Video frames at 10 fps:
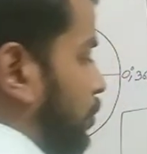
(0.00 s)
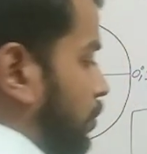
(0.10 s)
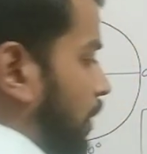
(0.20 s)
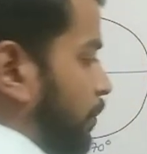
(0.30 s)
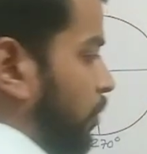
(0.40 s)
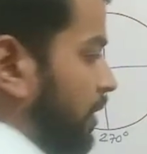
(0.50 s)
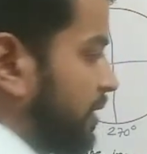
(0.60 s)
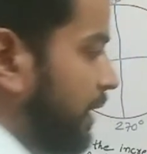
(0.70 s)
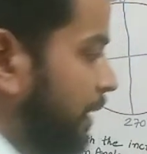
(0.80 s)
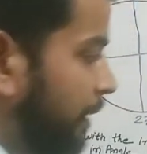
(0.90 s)
to upward
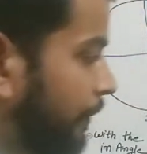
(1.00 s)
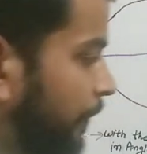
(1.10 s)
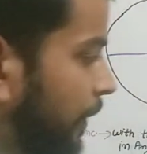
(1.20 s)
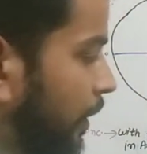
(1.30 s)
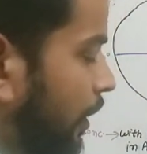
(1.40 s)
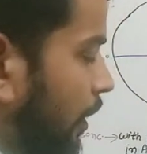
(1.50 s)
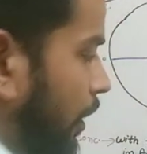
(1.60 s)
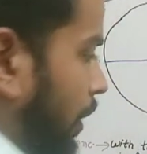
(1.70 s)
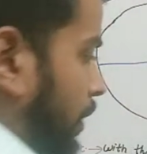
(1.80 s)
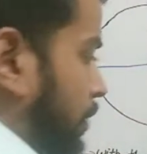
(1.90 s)
side.
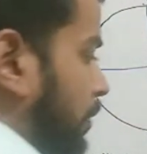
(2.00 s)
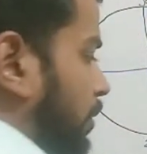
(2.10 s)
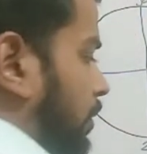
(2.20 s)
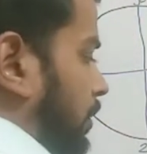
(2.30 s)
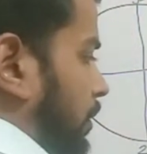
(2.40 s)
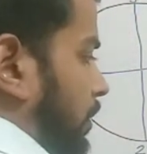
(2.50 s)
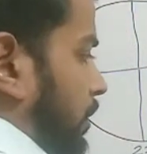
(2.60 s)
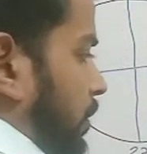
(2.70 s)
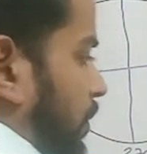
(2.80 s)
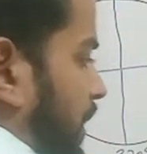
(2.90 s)
So
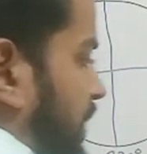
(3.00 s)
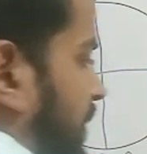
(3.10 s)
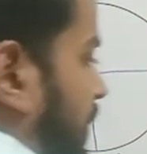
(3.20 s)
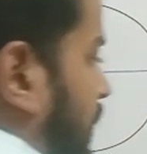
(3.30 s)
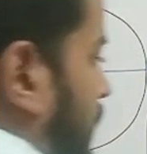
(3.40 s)
you can see